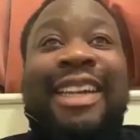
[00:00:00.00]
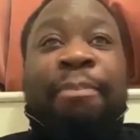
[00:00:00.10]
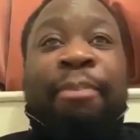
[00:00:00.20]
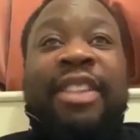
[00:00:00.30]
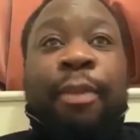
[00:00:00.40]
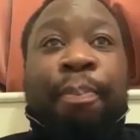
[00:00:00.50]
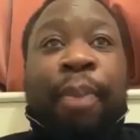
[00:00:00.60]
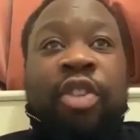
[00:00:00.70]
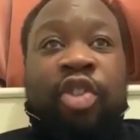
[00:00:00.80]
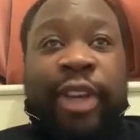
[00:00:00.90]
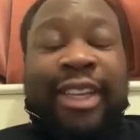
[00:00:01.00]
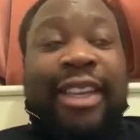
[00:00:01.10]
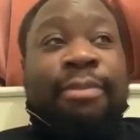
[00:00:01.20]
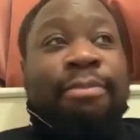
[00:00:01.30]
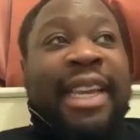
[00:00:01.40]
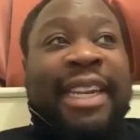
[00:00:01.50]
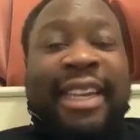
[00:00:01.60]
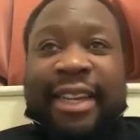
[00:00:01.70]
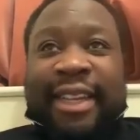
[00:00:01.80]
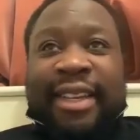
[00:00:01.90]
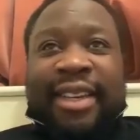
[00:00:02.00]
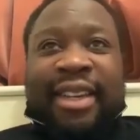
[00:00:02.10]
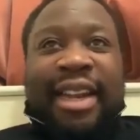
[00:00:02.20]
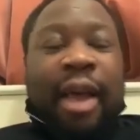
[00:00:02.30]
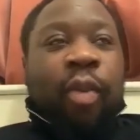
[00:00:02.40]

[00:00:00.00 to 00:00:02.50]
led me to box rec immediately. Like,